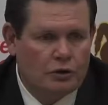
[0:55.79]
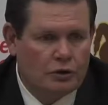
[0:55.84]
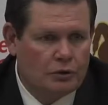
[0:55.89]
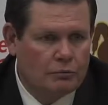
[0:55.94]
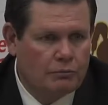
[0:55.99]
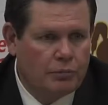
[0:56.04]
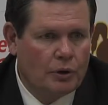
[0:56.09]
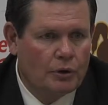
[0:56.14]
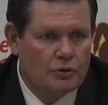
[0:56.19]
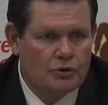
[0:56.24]
the
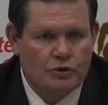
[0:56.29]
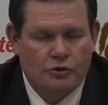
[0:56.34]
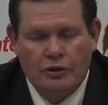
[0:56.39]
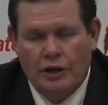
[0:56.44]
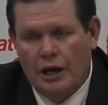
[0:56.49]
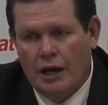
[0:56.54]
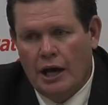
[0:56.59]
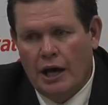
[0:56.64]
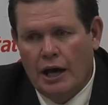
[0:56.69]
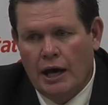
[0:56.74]
composure
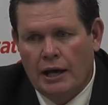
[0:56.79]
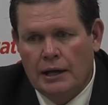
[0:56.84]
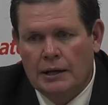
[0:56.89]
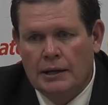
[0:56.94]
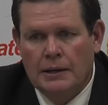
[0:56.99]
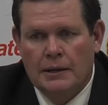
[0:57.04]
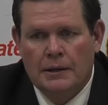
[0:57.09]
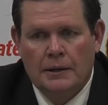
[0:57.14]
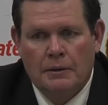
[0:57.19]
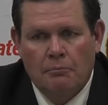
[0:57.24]
they had.
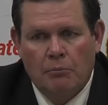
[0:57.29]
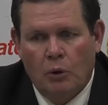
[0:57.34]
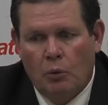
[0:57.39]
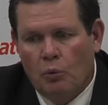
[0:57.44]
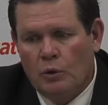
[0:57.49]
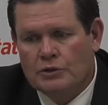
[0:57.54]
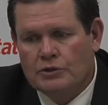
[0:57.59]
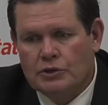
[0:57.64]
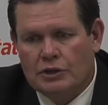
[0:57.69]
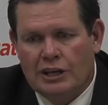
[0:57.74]
But
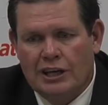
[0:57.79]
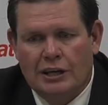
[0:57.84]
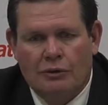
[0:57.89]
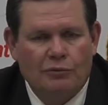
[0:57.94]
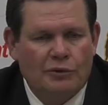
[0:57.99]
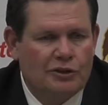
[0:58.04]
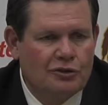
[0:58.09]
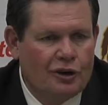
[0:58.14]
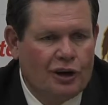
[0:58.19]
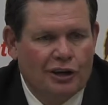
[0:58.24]
once again,
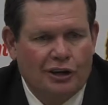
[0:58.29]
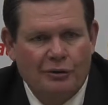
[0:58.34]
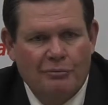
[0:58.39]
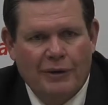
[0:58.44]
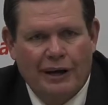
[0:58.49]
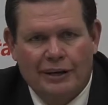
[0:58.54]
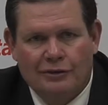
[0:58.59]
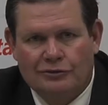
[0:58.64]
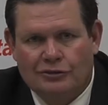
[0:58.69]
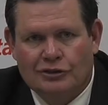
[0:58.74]
we talk
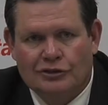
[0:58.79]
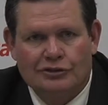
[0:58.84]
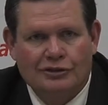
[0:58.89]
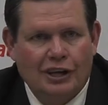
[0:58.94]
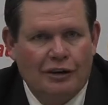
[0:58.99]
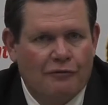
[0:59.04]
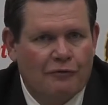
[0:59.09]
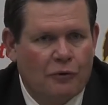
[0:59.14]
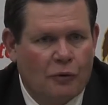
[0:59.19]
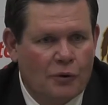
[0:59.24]
about just
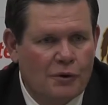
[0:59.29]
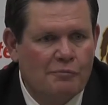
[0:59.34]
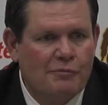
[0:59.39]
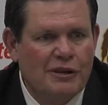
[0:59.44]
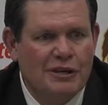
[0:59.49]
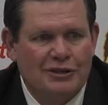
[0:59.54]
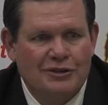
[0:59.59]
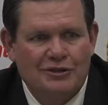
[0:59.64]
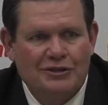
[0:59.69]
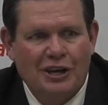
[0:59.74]
that four
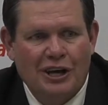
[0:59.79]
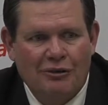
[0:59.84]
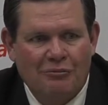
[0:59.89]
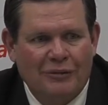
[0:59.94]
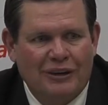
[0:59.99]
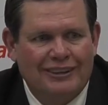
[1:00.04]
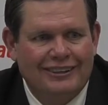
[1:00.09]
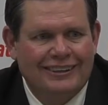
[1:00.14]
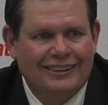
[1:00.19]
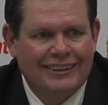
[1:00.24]
minute
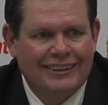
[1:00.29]
segment.